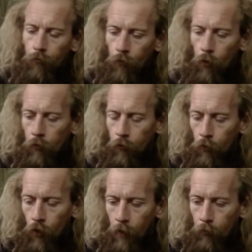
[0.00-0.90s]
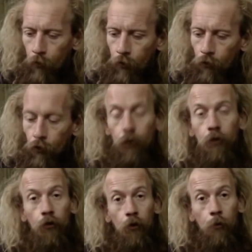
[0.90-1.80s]
not much more happened with the talks
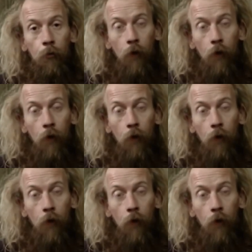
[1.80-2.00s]
nor with